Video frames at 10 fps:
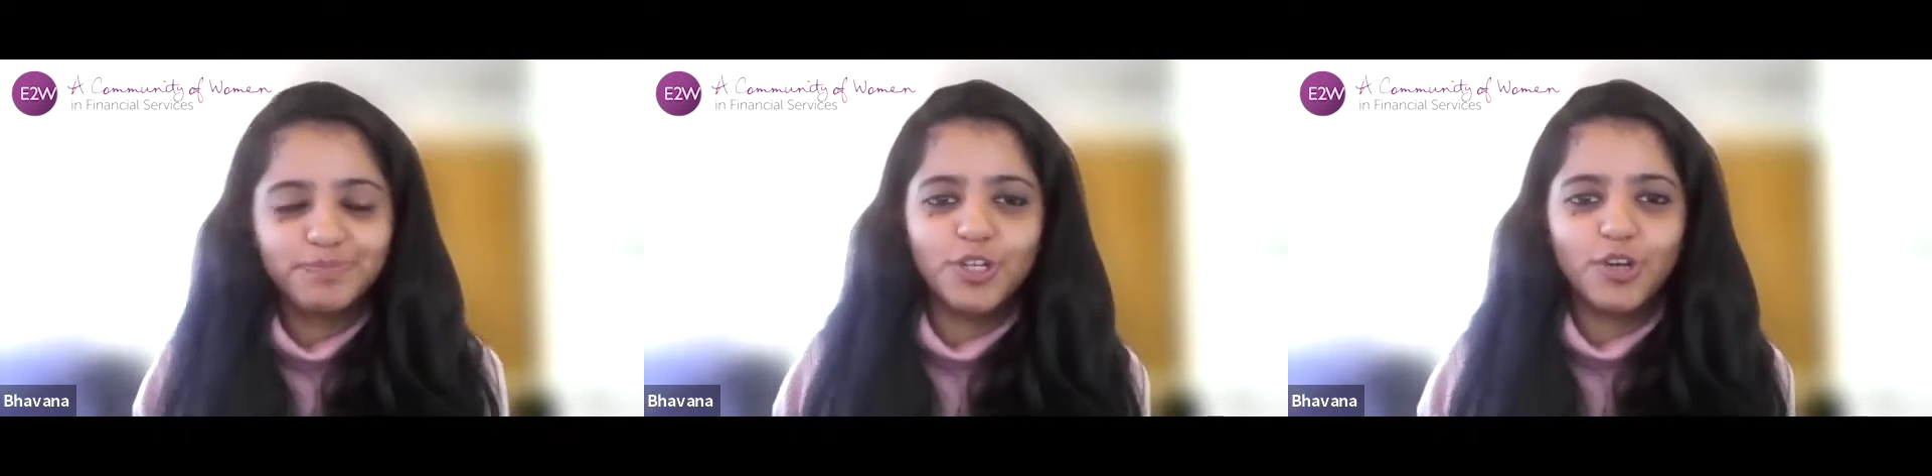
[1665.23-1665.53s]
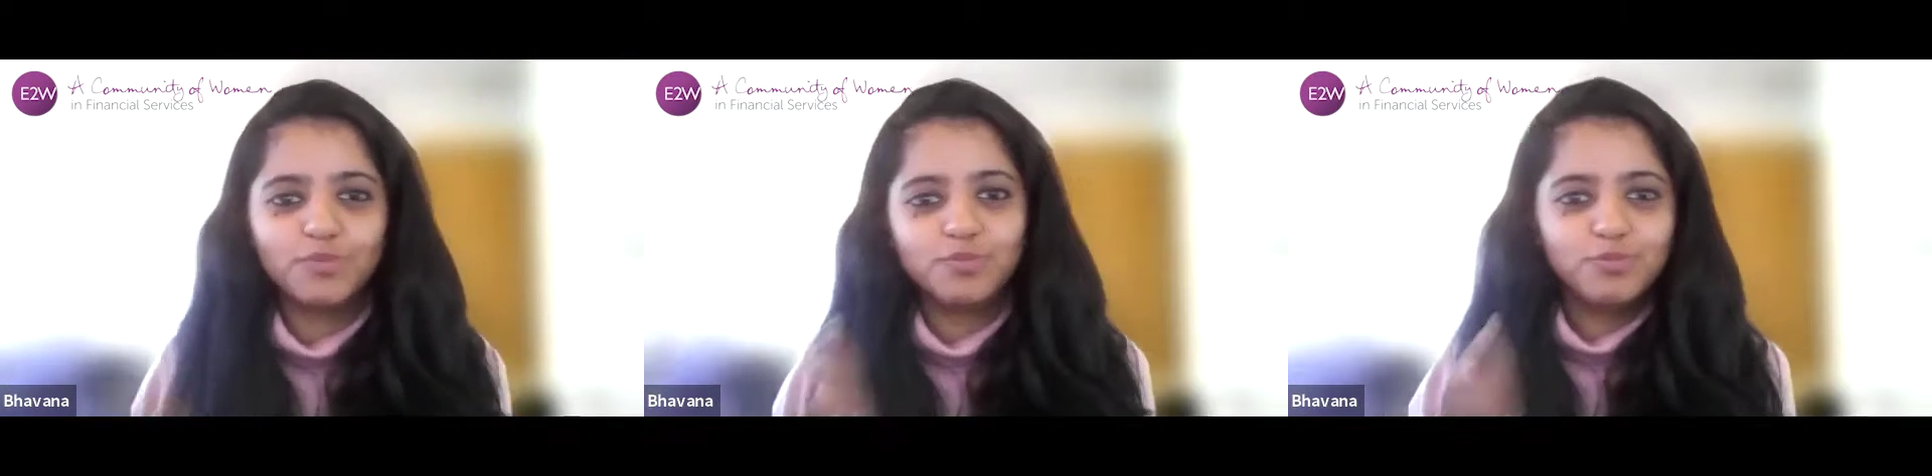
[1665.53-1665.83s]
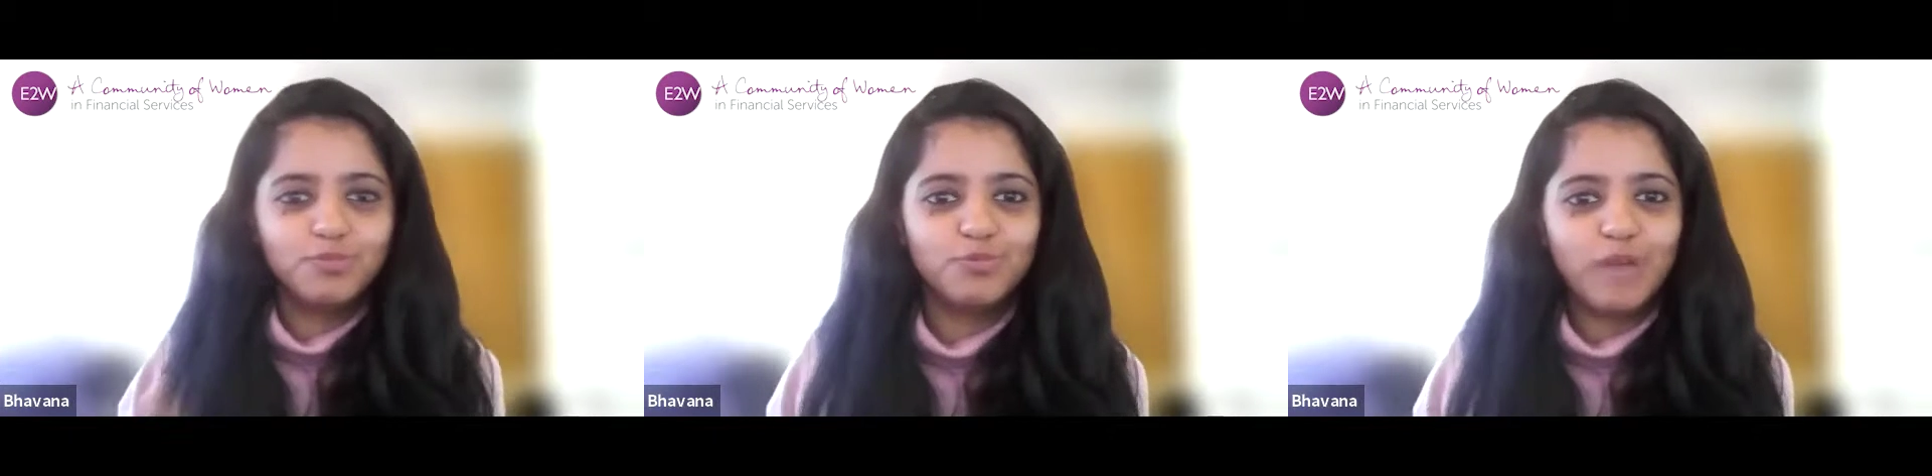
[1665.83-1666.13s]
you know,
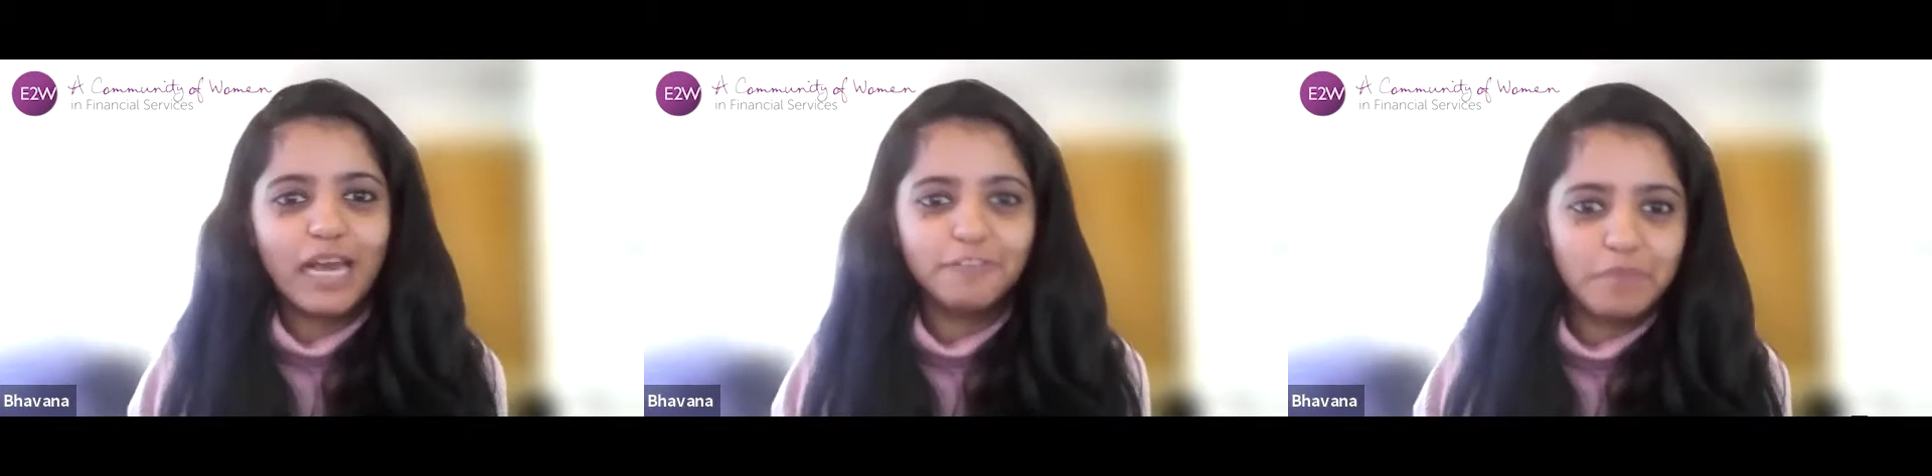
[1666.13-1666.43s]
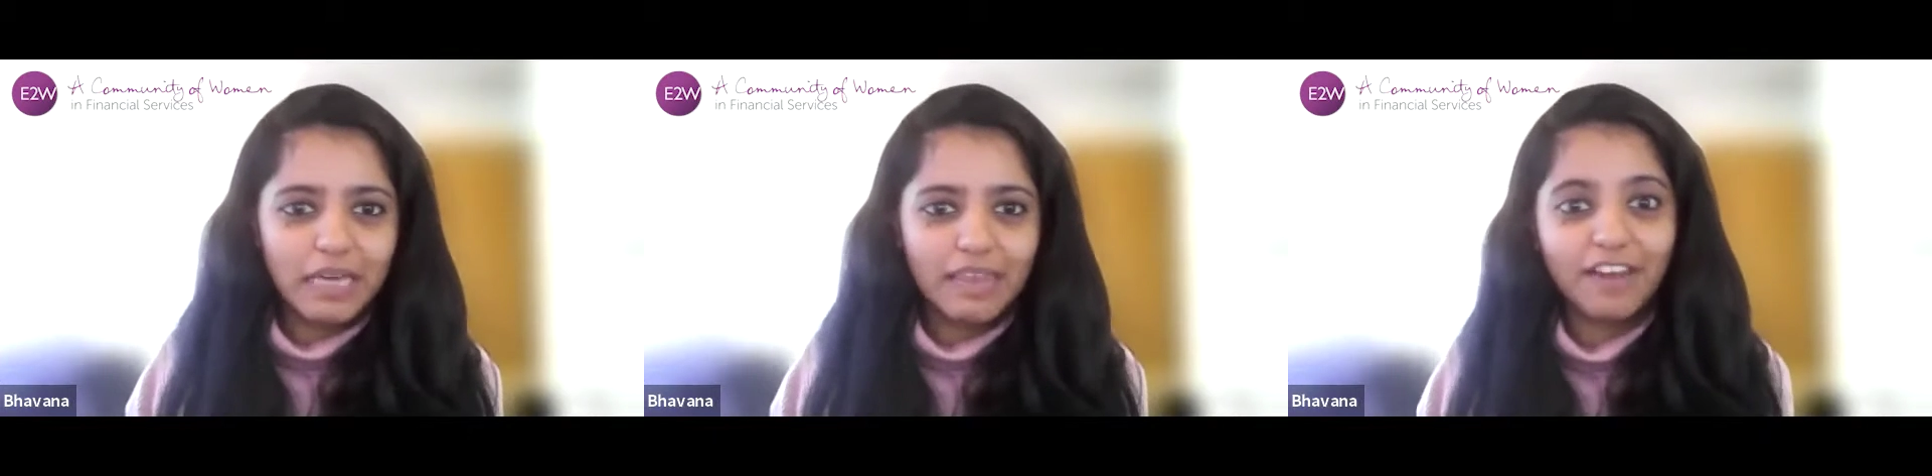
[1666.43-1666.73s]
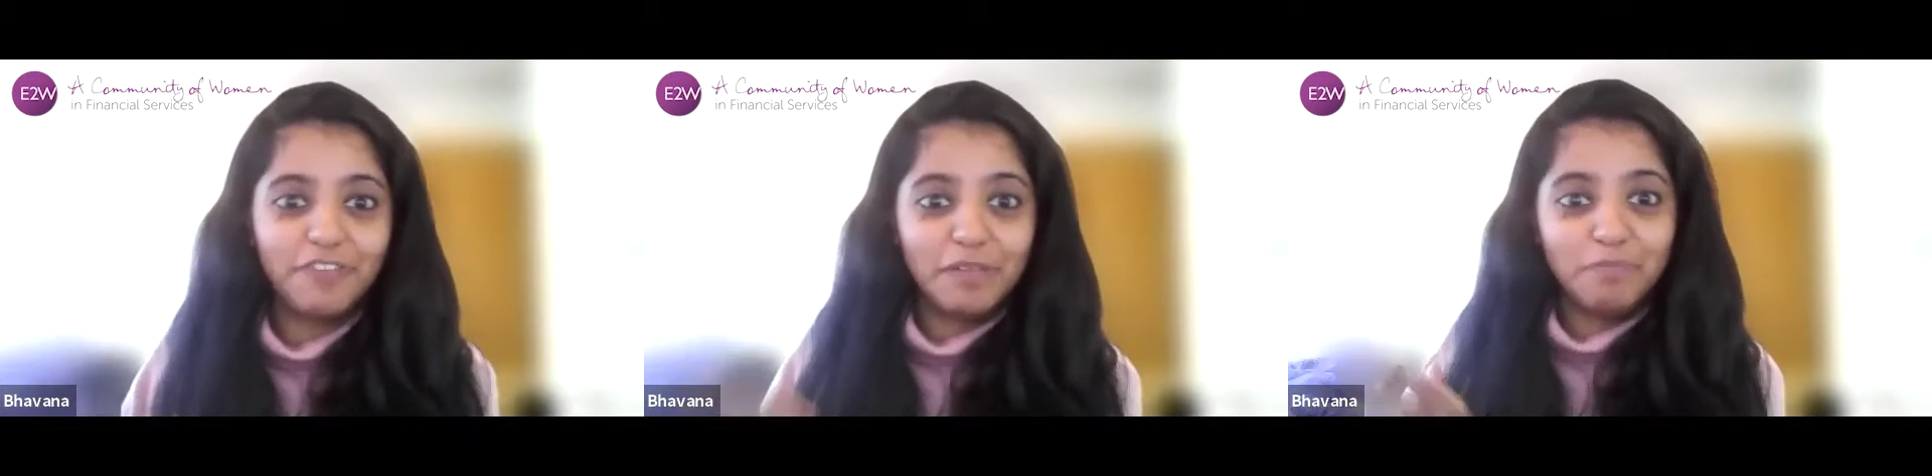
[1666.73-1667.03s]
well of me and then
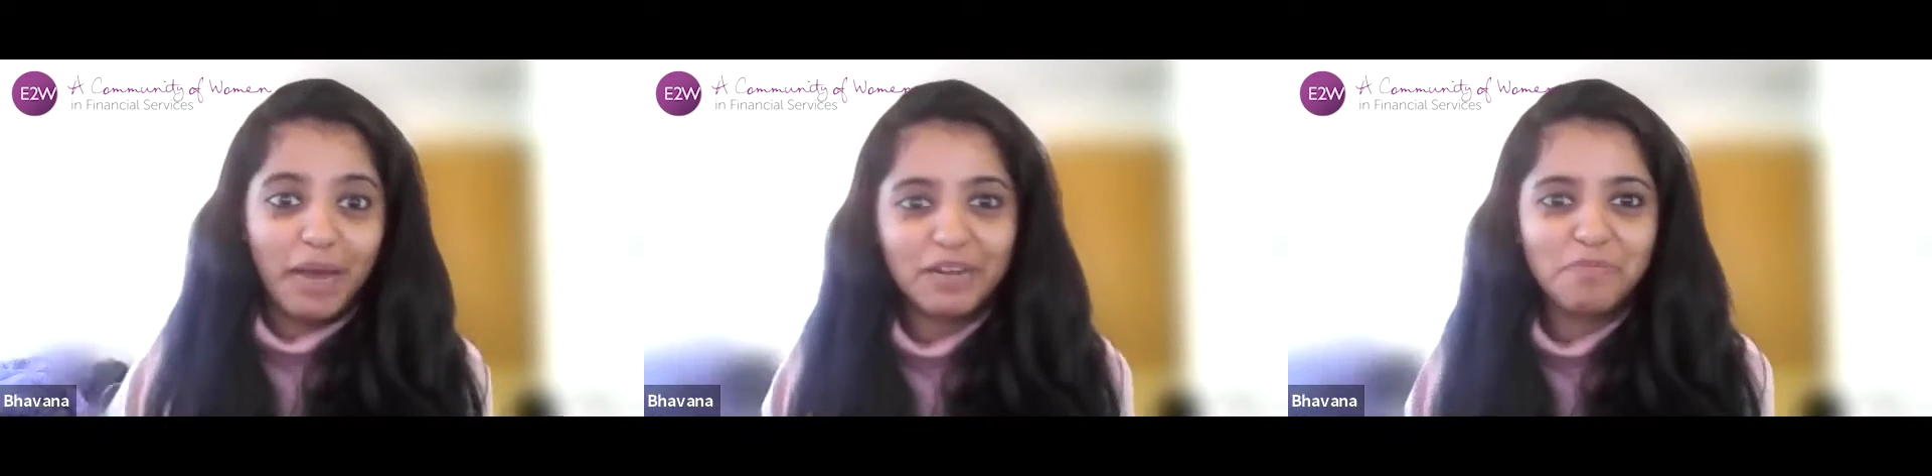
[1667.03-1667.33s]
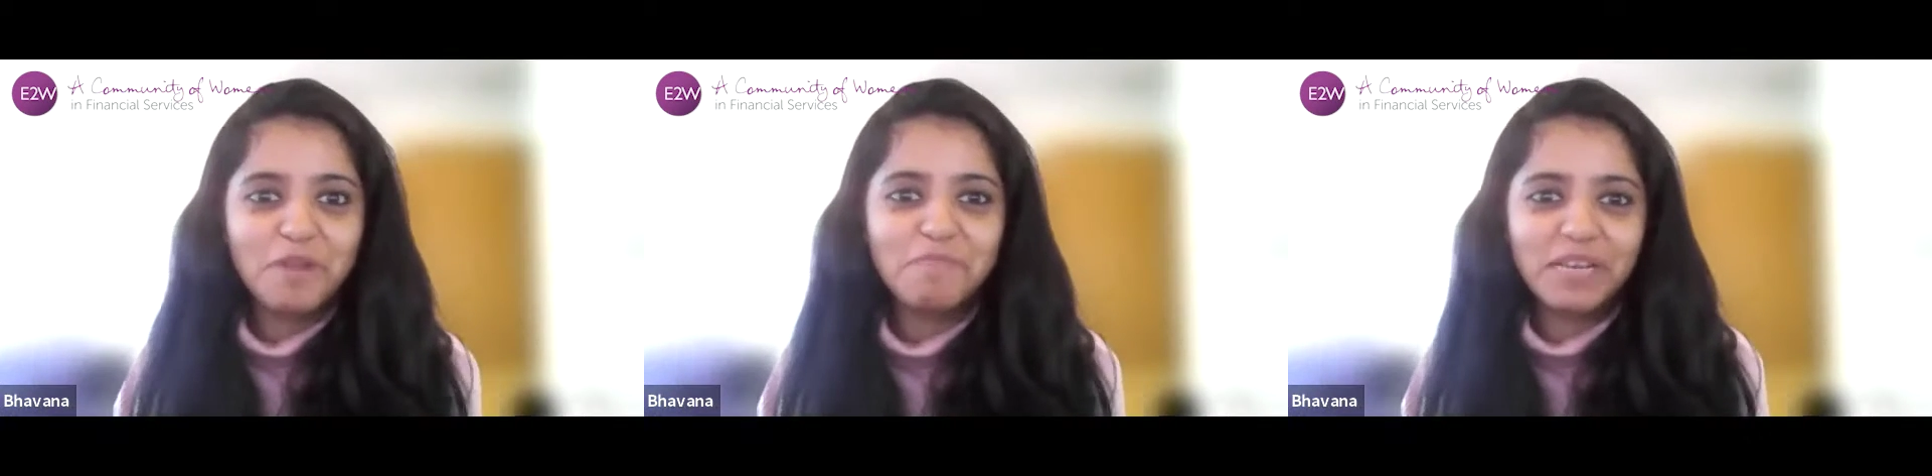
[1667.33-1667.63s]
I feel better about